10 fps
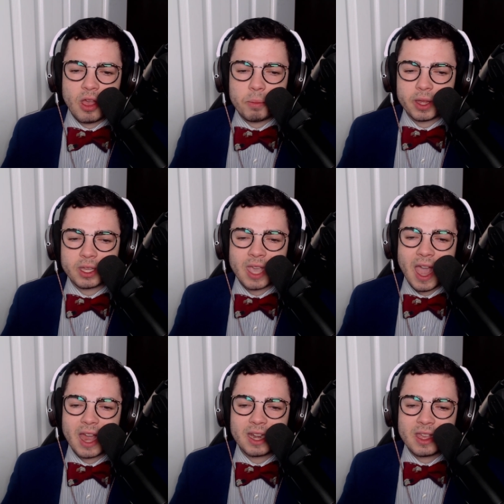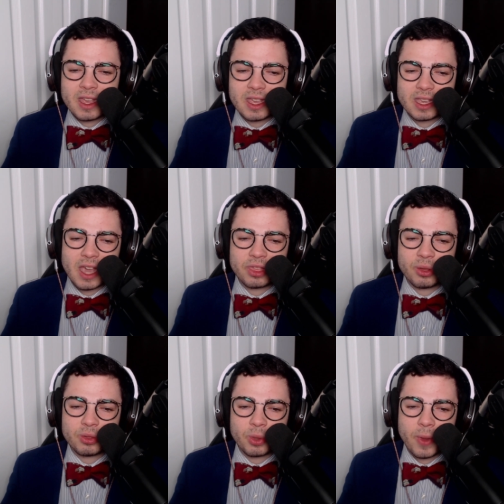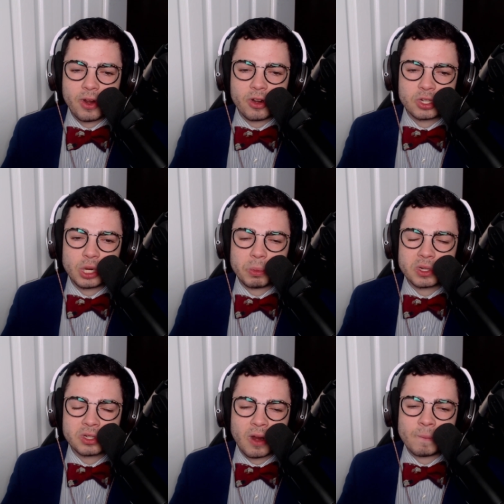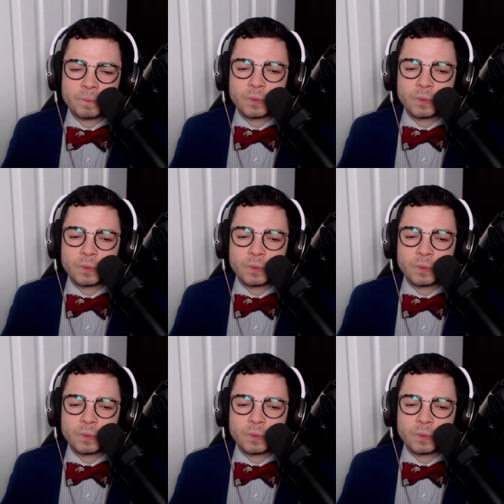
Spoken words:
But can he get through the Rated R Superstar